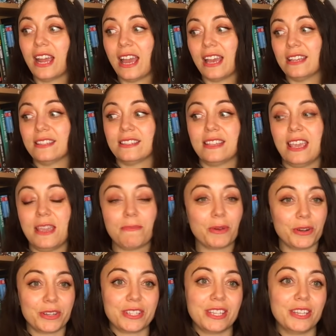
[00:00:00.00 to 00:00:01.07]
as a
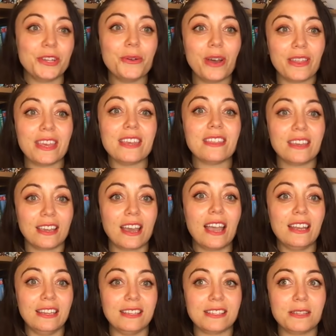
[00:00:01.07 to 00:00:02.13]
person, who they think
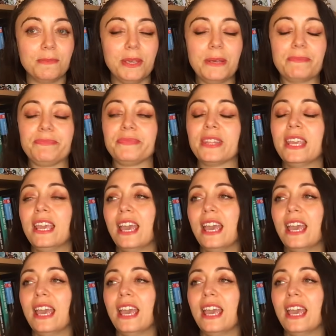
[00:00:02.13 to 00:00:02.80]
I need to be.